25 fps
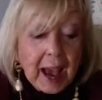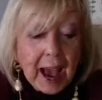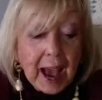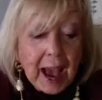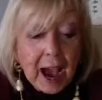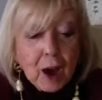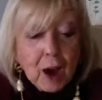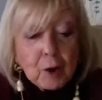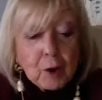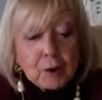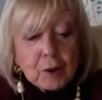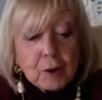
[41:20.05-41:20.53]

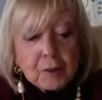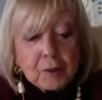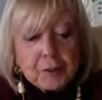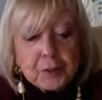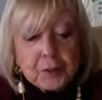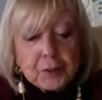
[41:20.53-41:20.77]
Out of